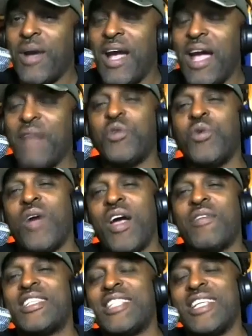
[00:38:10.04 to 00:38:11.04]
But have you
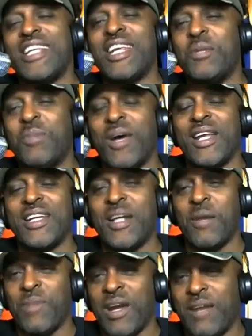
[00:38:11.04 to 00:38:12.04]
ever seen anybody
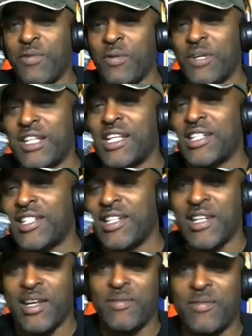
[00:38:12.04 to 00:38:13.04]
come back from the kiss of
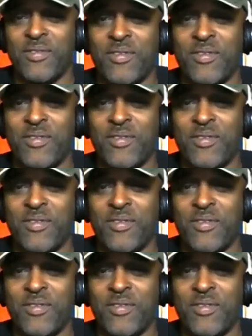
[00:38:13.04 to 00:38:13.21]
death?